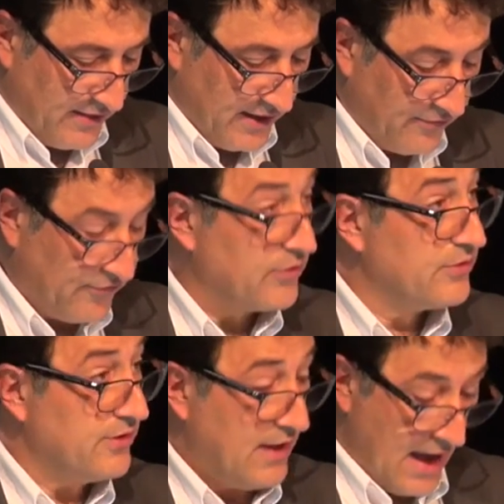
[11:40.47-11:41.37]
they
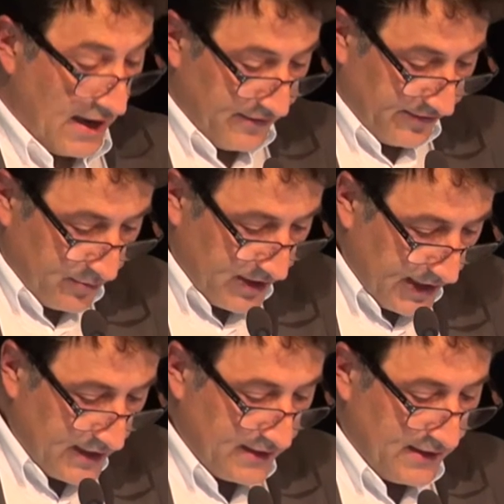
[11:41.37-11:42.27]
fund are
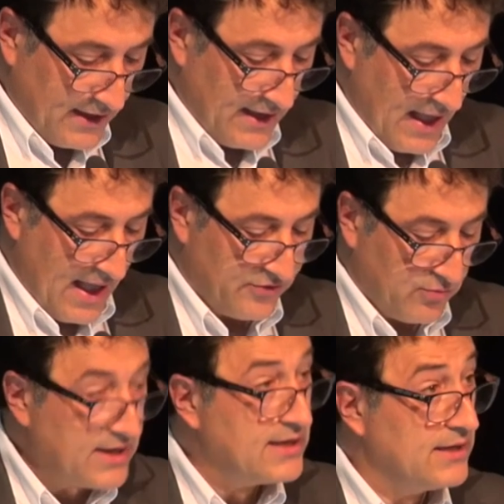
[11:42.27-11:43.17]
disseminated as
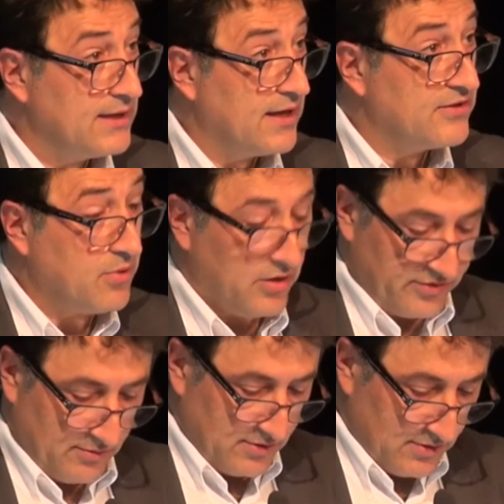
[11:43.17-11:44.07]
widely as
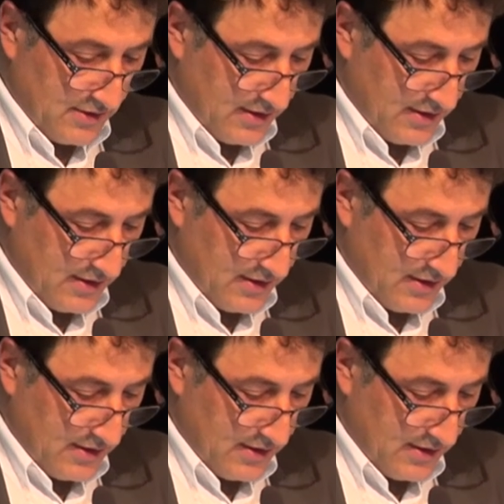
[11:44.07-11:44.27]
possible.